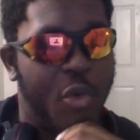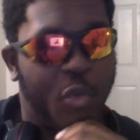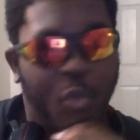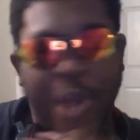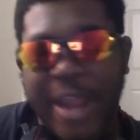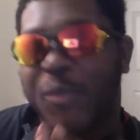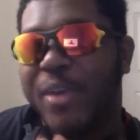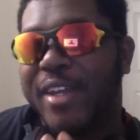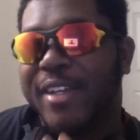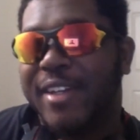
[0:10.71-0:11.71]
Right
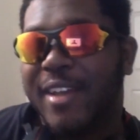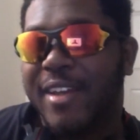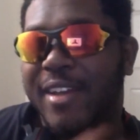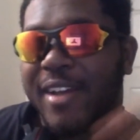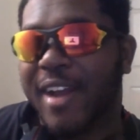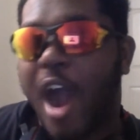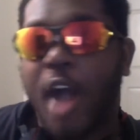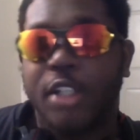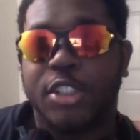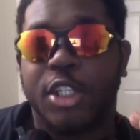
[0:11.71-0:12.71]
when
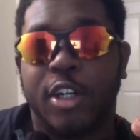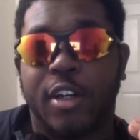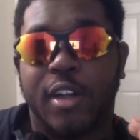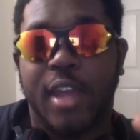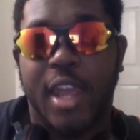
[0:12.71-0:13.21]
Oscar